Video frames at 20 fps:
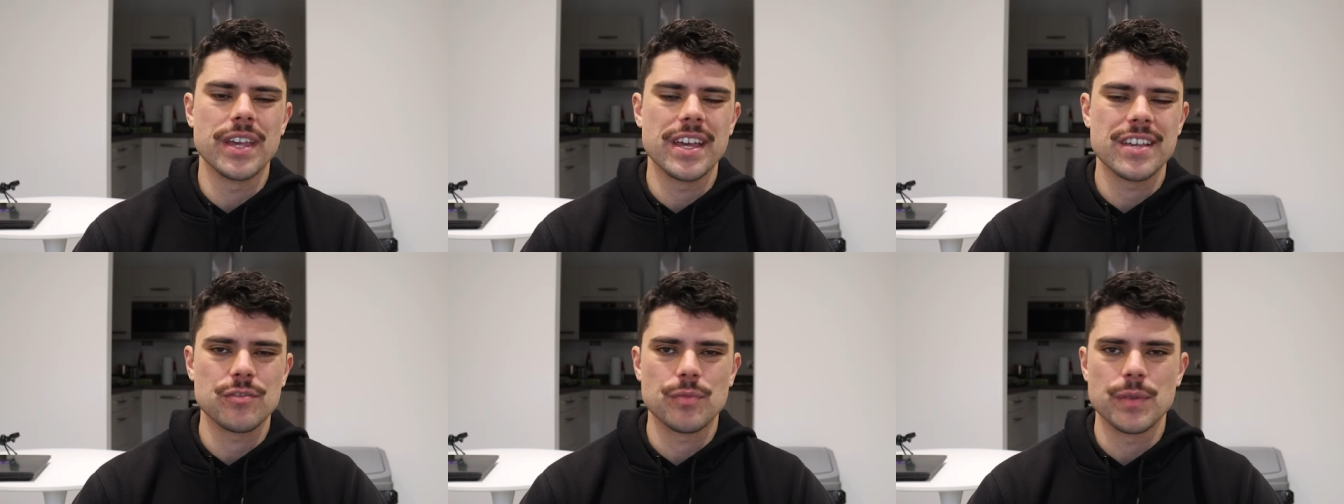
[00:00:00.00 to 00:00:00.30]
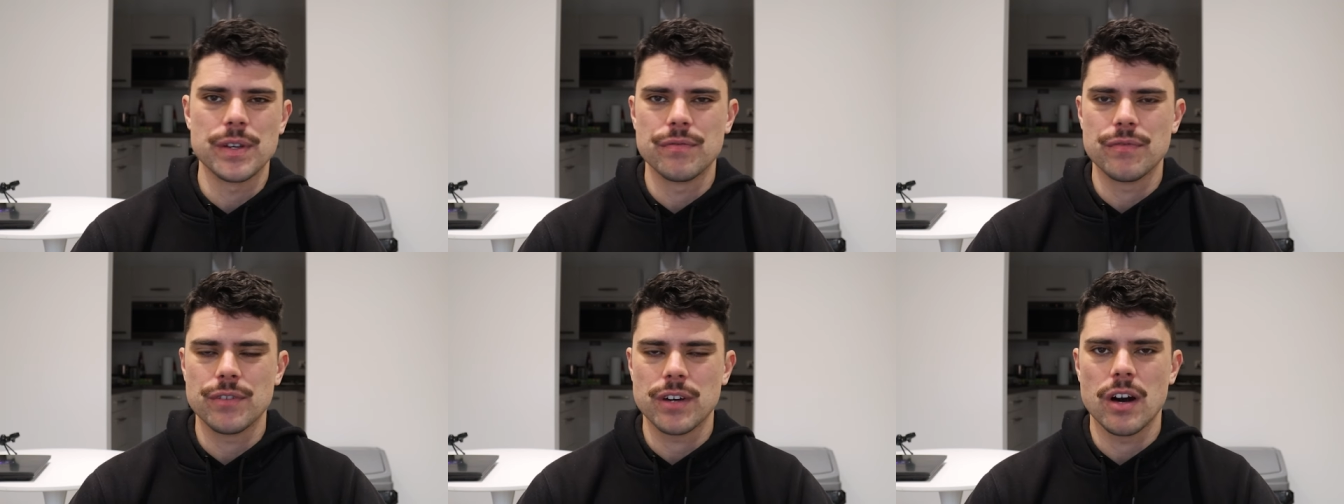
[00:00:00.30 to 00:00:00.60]
Yes,
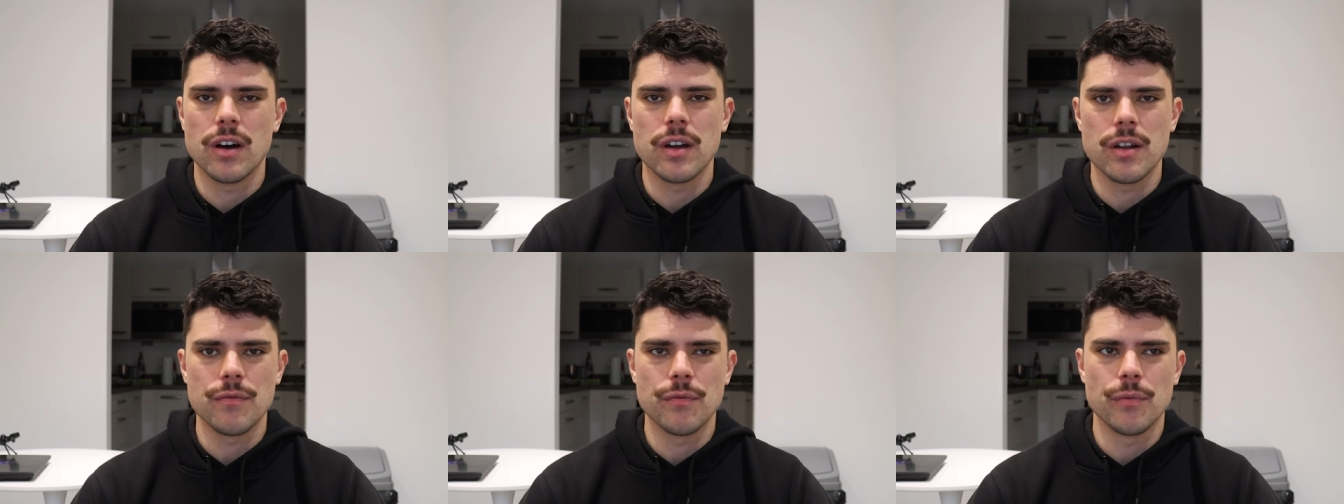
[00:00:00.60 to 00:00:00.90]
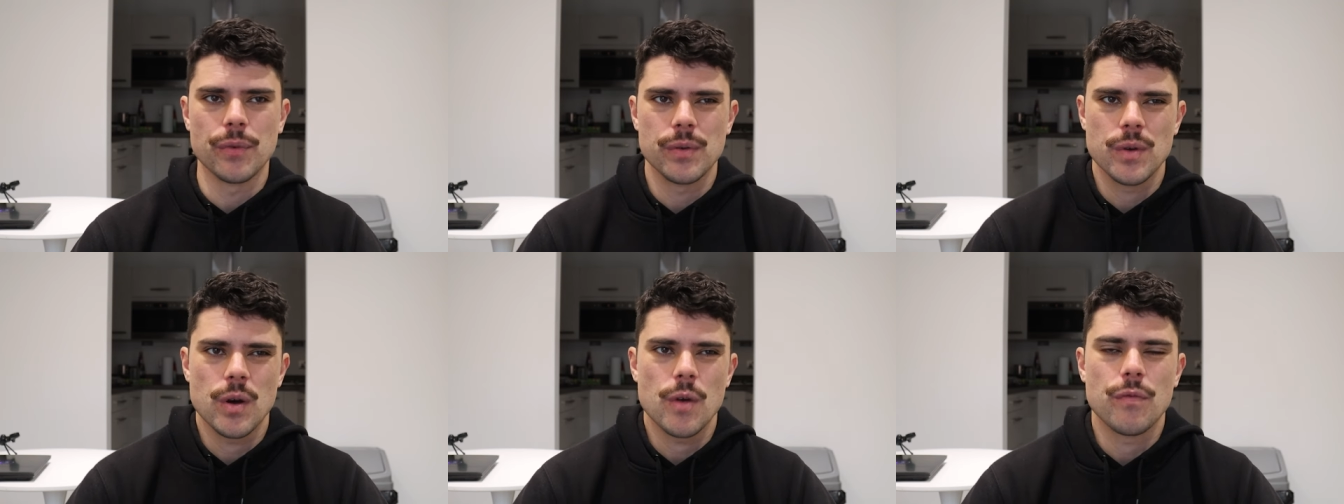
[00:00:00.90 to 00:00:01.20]
we've kind
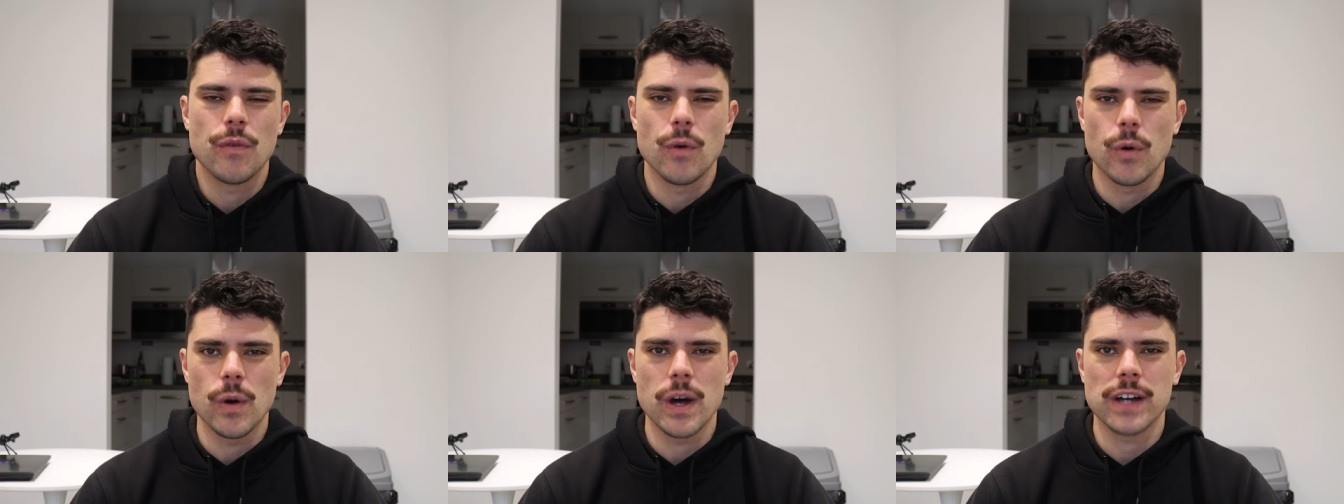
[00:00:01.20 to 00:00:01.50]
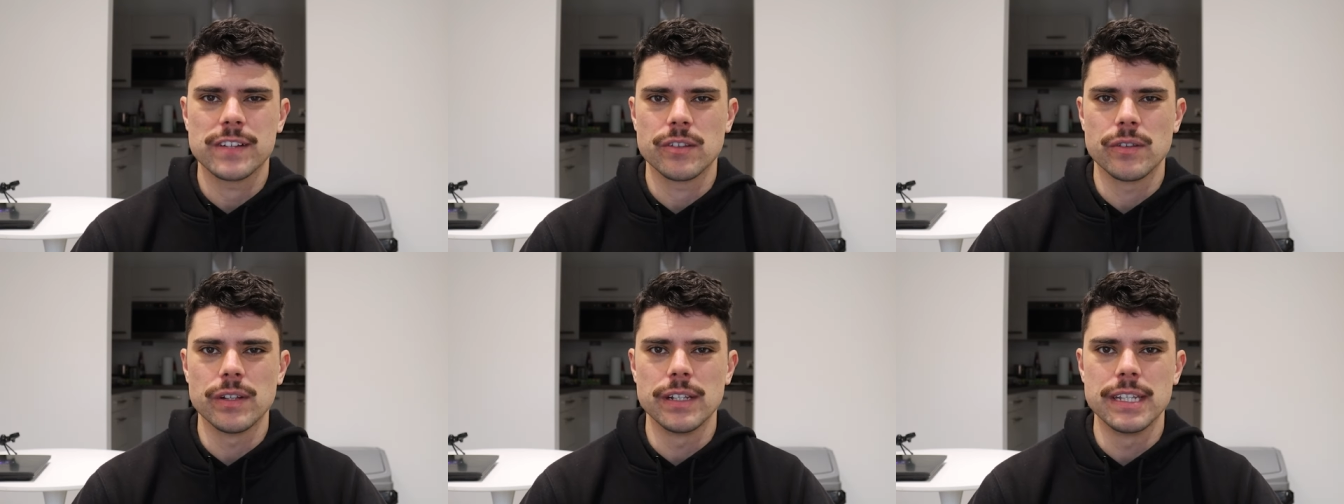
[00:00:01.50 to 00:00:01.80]
of we've got four
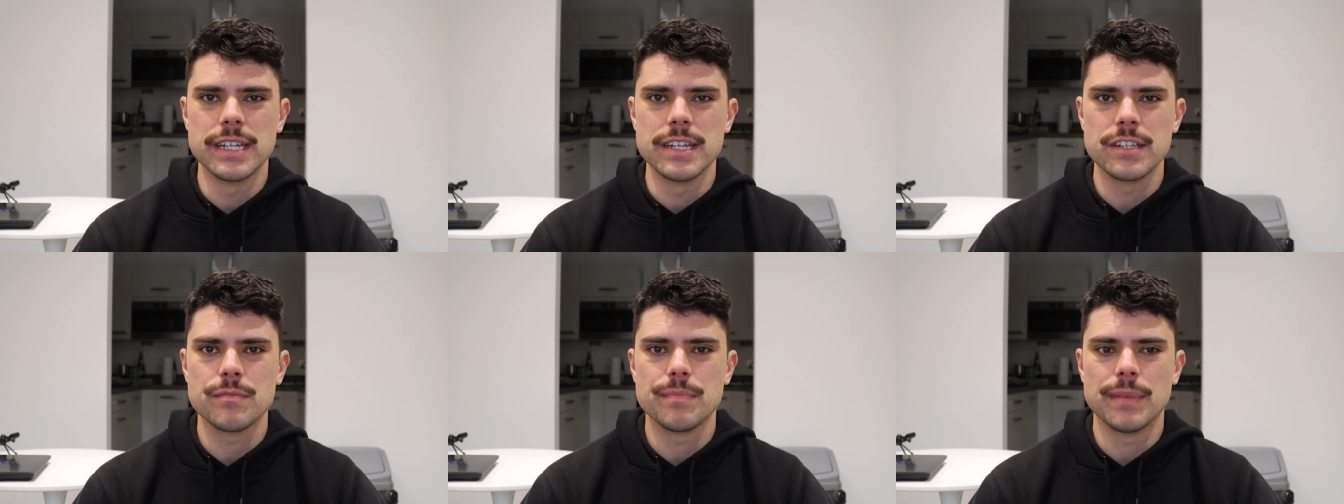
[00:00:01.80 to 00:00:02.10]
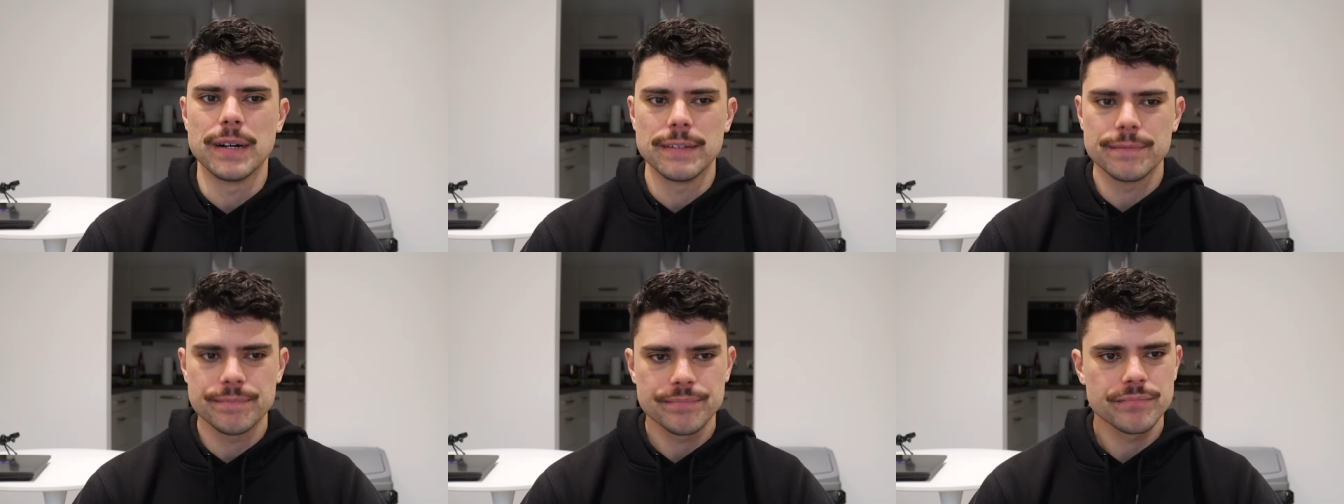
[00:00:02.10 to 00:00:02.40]
rocks on the list,
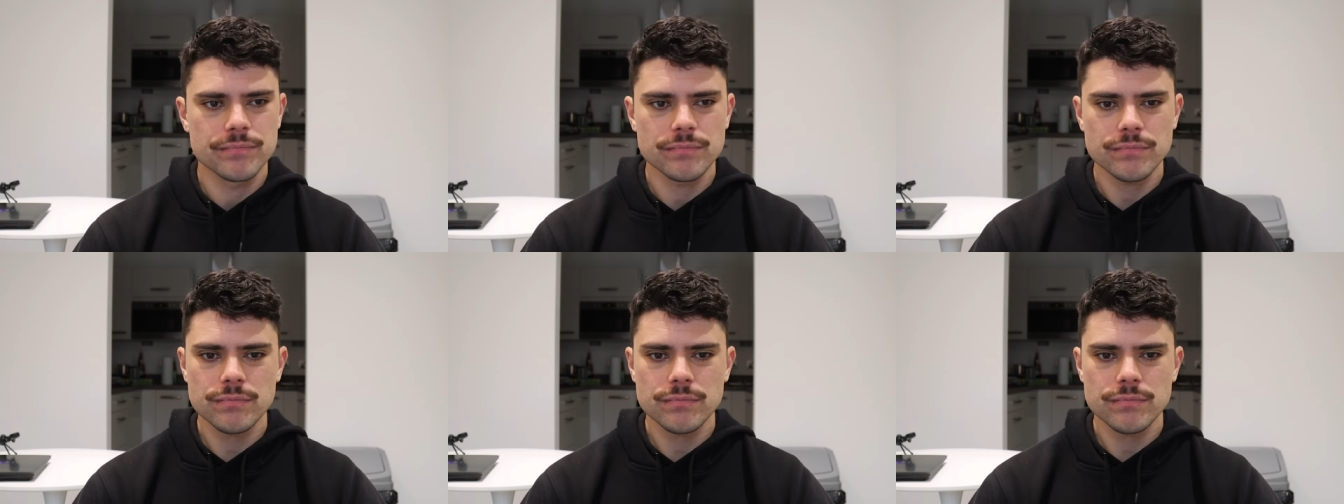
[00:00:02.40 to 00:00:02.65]
but